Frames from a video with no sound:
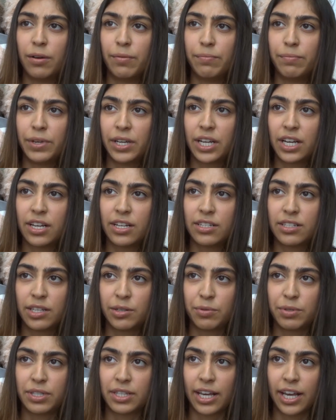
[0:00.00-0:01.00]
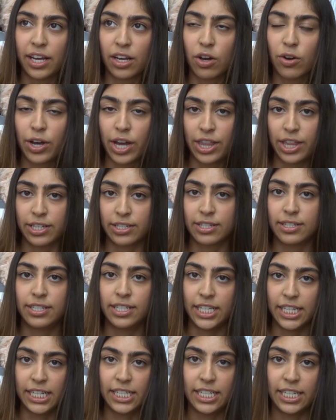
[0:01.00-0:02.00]
because it was like, okay, this is
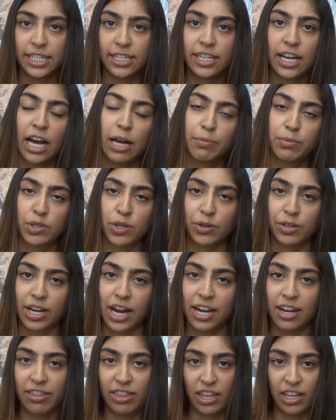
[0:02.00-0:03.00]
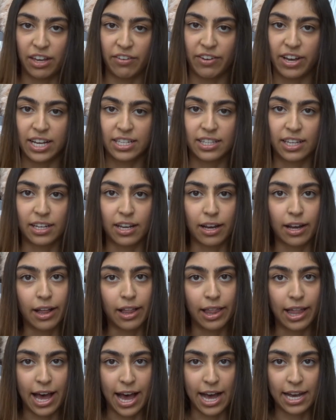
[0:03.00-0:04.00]
DAT time. So I'd kind of think of it as like a
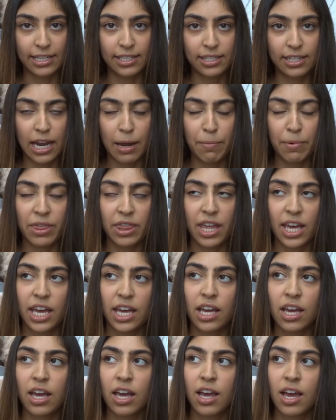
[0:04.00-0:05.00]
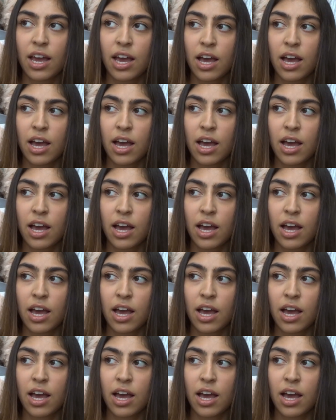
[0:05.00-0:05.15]
class type of thing.